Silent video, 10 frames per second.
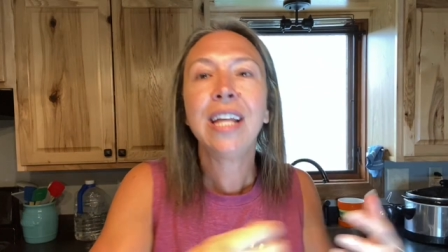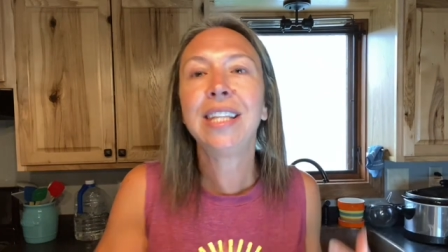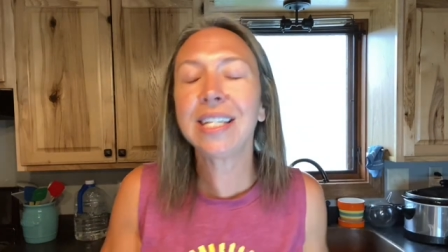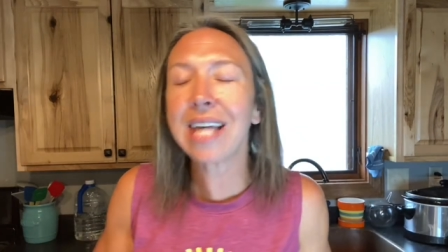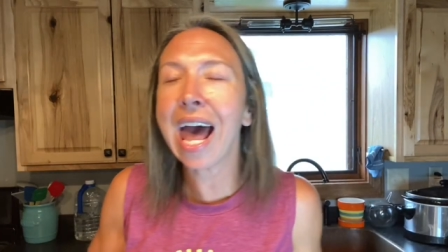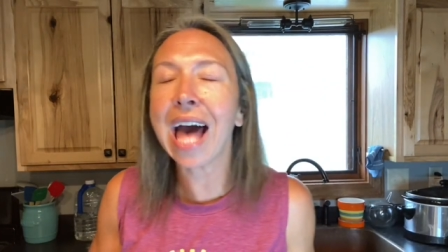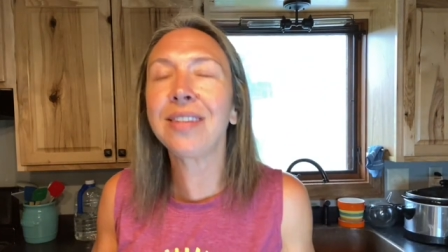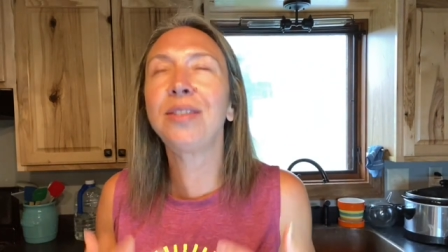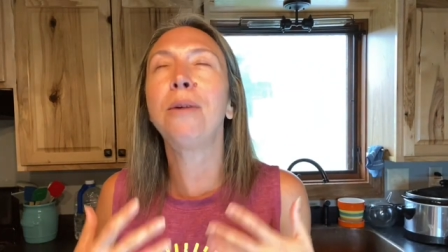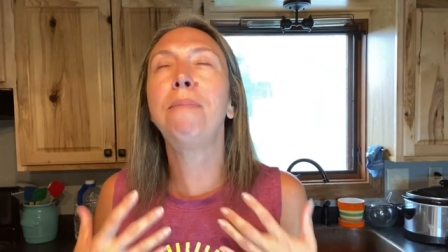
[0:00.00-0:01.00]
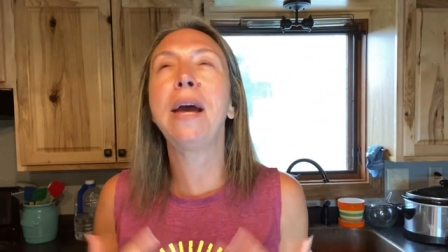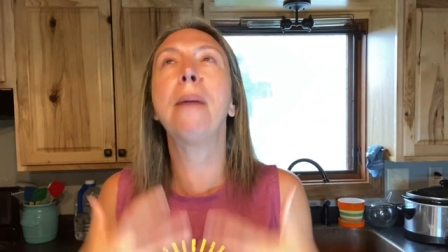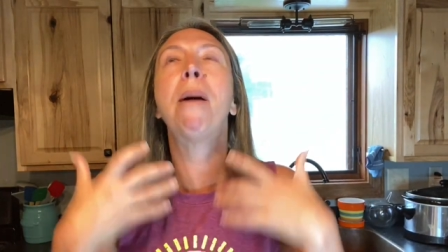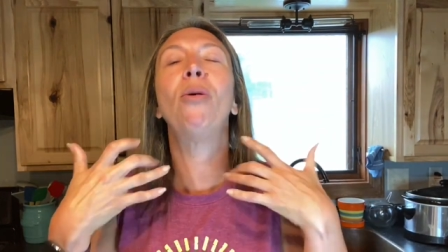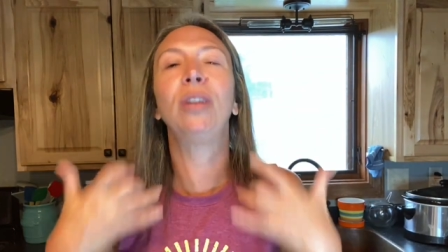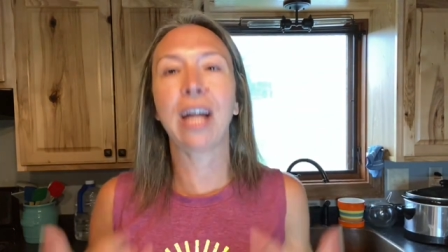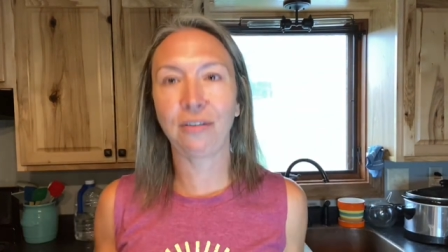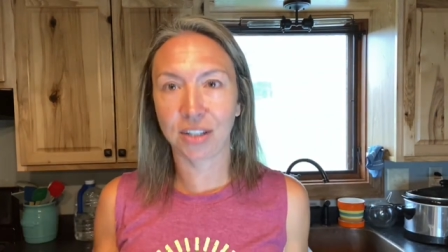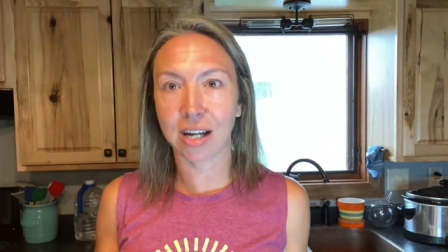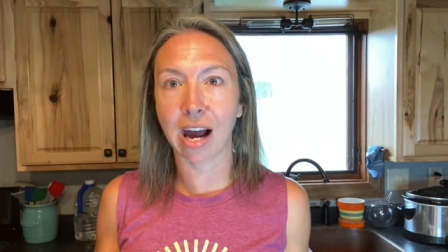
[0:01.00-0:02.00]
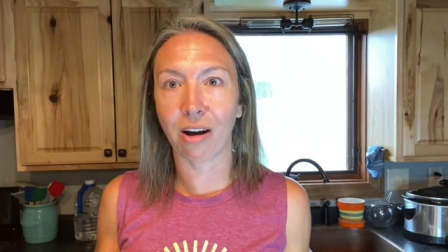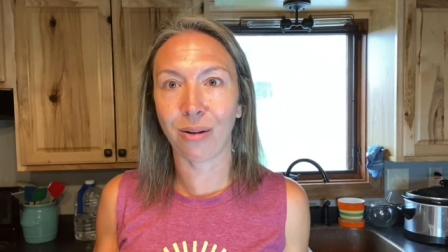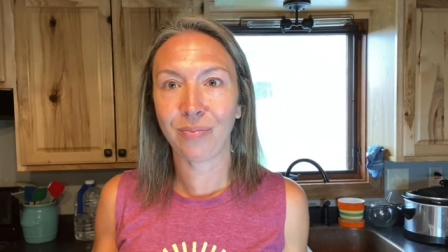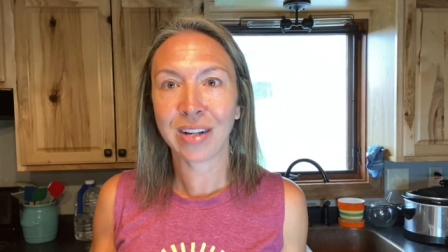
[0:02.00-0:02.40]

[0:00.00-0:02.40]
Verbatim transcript: This has to be about lifestyle.